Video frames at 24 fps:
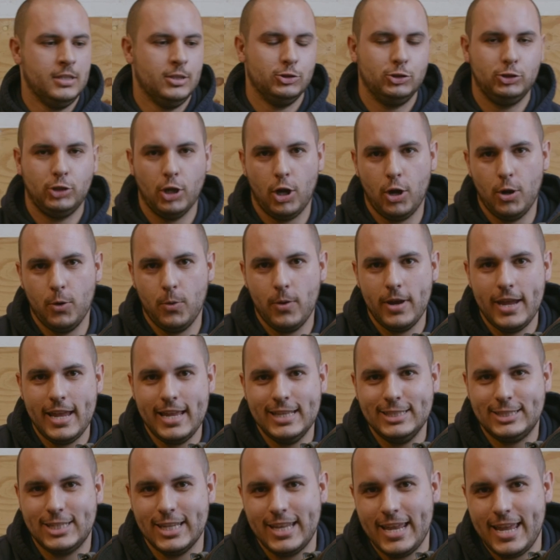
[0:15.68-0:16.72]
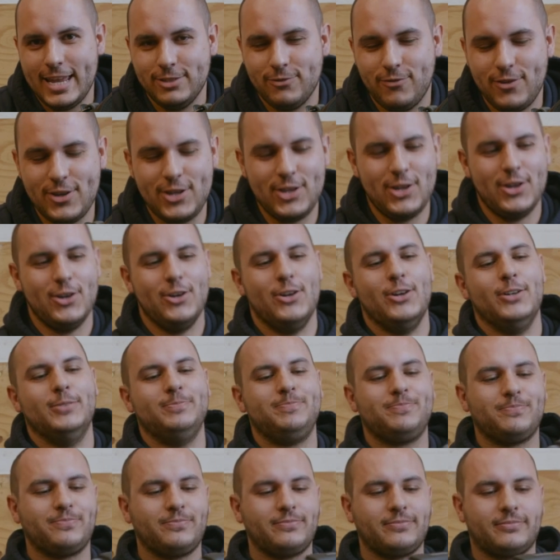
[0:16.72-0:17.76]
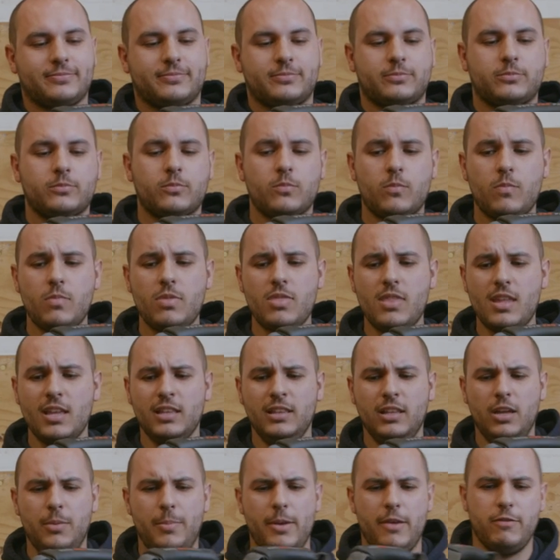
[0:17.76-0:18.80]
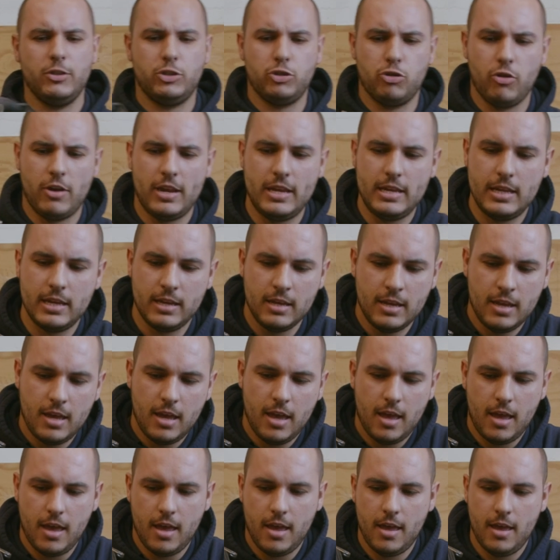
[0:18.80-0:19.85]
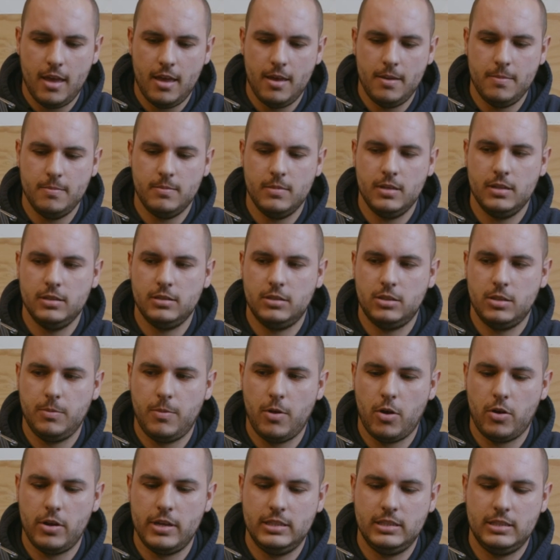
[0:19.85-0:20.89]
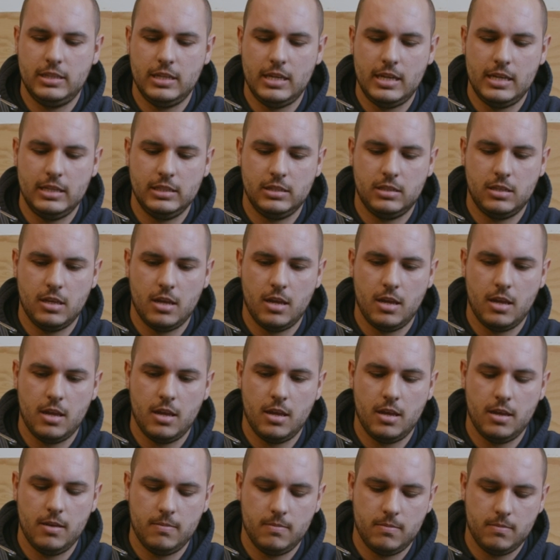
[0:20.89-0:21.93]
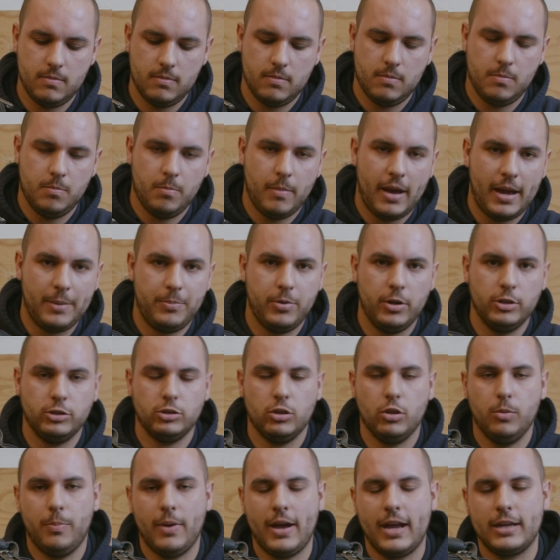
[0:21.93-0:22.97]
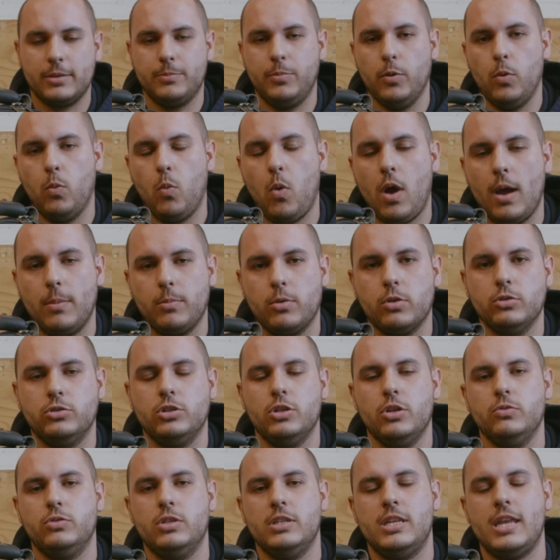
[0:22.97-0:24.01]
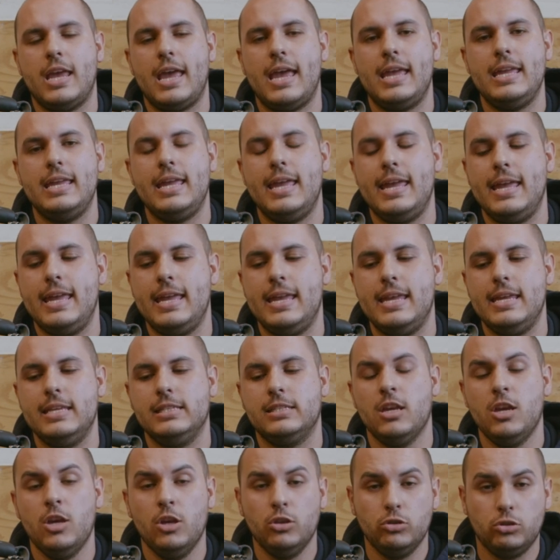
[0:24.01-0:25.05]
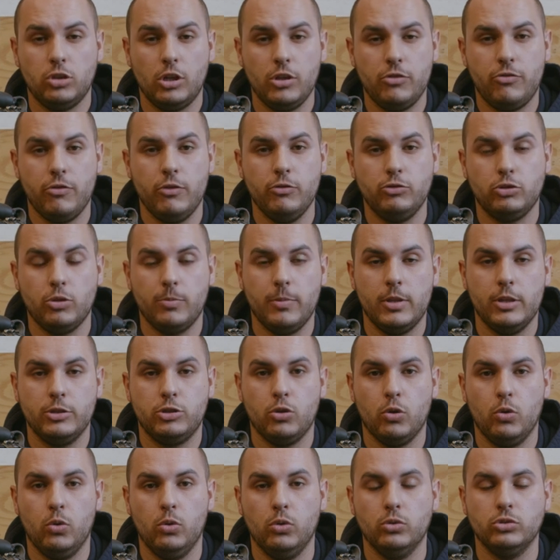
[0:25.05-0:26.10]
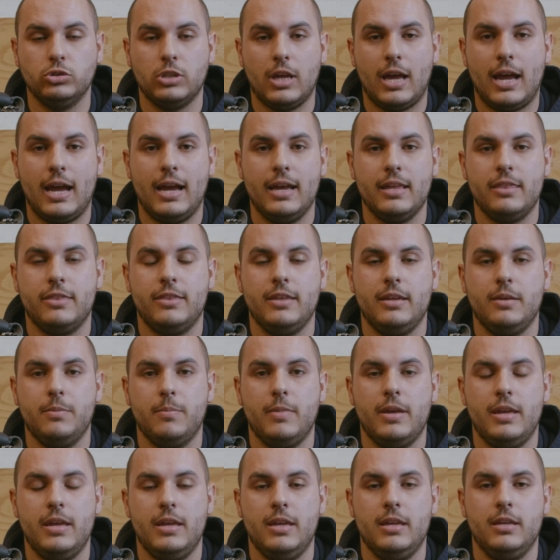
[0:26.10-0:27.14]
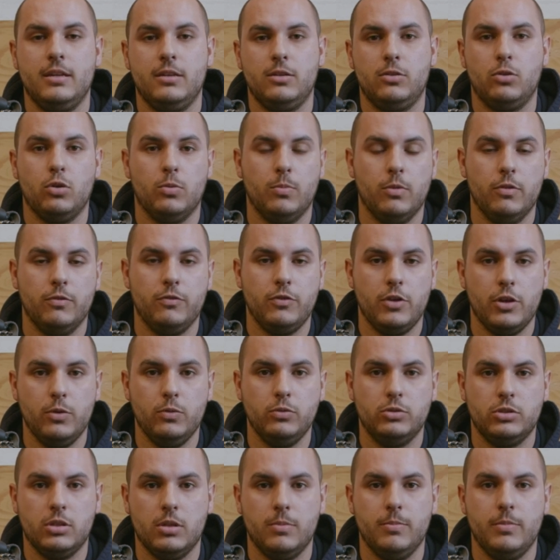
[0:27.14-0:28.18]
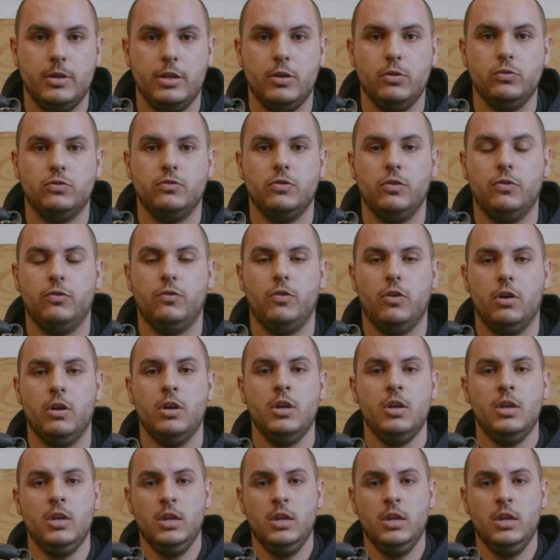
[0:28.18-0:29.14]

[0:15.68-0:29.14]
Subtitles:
So, in today's video, a little bit of a treat. To be honest, it's my personal bag, but what I'm going to do today is talk you through some of the tools that I think may come of use and be useful for